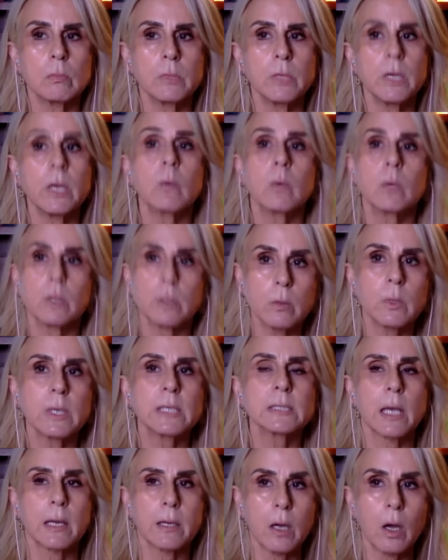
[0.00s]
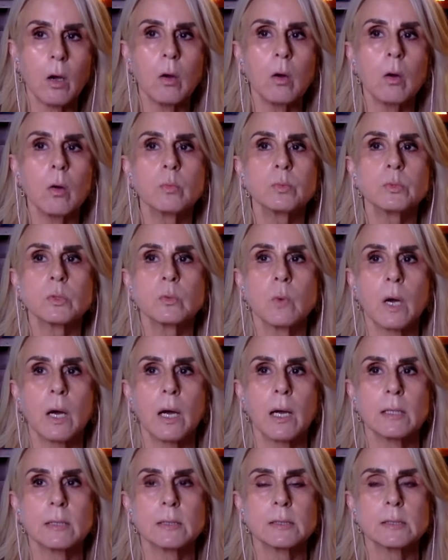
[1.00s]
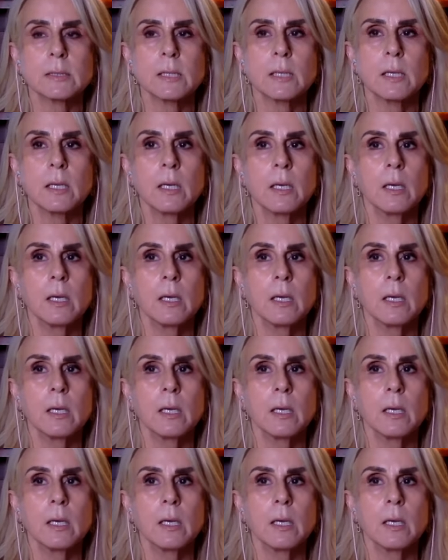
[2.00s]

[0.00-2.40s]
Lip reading: Yeah, one of the ways I coped was